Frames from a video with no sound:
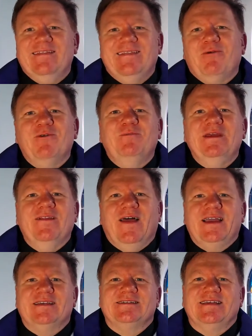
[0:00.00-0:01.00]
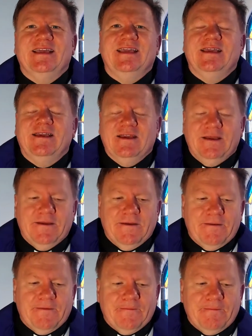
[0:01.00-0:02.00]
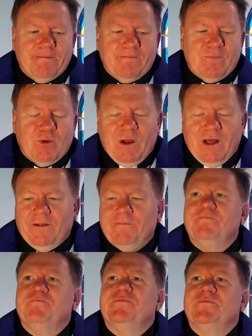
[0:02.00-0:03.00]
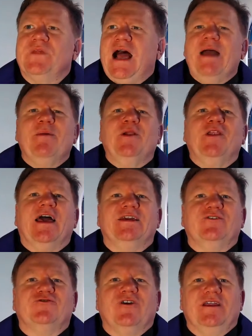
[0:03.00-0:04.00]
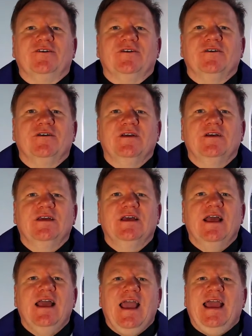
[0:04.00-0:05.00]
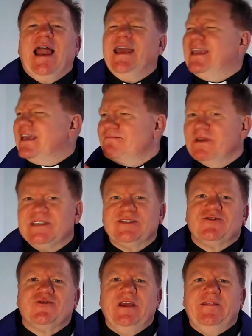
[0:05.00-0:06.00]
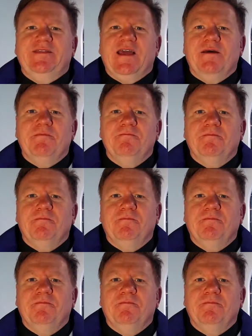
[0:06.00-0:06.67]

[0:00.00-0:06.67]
That would be like saying, Well, I'm a lion trainer, and I can mistreat them,